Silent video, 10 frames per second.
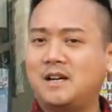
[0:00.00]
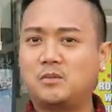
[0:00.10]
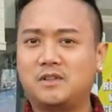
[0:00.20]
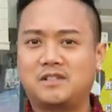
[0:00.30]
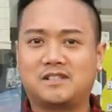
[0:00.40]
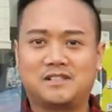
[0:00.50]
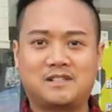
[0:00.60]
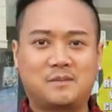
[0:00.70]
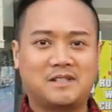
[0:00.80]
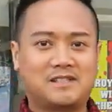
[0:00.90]
I would
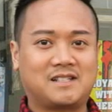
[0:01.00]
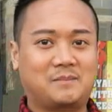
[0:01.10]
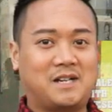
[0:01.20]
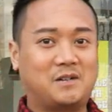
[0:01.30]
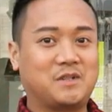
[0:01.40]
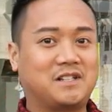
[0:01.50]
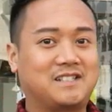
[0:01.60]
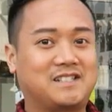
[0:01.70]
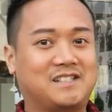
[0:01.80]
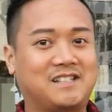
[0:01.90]
submit some
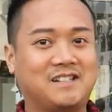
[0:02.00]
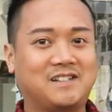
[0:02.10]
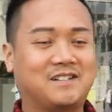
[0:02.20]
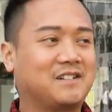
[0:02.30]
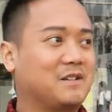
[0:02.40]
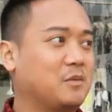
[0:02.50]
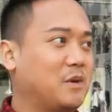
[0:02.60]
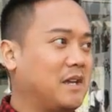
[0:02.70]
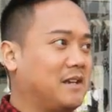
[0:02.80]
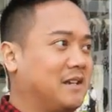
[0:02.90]
artworks here
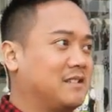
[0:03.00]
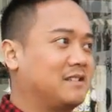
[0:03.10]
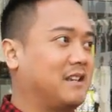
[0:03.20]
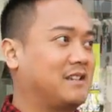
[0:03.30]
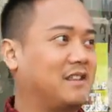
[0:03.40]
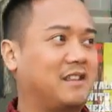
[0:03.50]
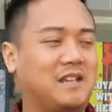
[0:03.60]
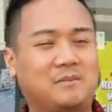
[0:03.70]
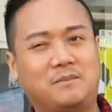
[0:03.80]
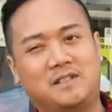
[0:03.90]
when it's like the
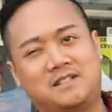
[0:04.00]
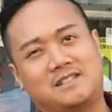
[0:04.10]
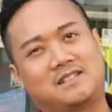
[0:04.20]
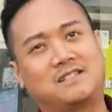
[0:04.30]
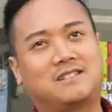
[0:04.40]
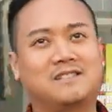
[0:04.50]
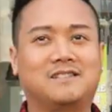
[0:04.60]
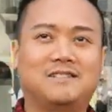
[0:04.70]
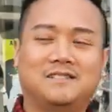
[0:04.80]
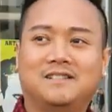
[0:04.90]
theme is
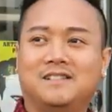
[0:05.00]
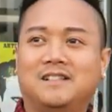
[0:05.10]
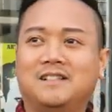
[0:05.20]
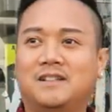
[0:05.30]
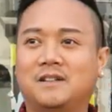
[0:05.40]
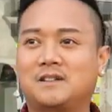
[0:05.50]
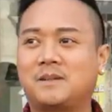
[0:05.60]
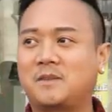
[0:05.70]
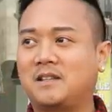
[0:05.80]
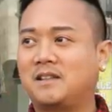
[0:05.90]

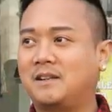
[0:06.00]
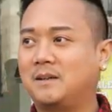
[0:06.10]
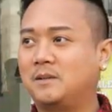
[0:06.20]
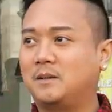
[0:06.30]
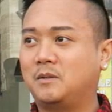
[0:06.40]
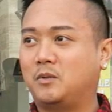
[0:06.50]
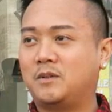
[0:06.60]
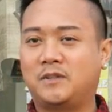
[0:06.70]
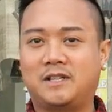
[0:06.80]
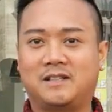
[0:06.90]
something that
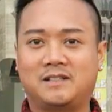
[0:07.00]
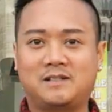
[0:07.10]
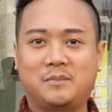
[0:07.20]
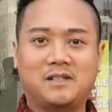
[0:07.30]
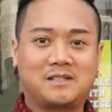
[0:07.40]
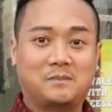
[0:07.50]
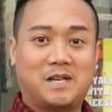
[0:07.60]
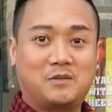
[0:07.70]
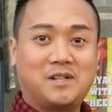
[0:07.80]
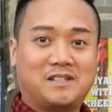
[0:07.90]
I want to submit some
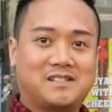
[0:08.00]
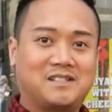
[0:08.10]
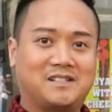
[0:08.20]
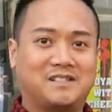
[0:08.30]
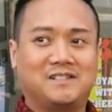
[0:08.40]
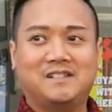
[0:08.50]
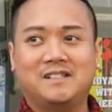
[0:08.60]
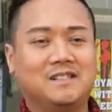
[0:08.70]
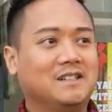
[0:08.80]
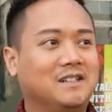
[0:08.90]
artwork. So
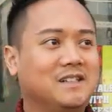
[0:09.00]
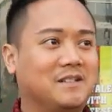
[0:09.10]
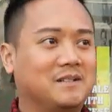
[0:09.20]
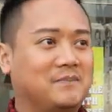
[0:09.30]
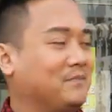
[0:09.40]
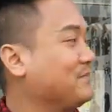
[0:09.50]
yeah,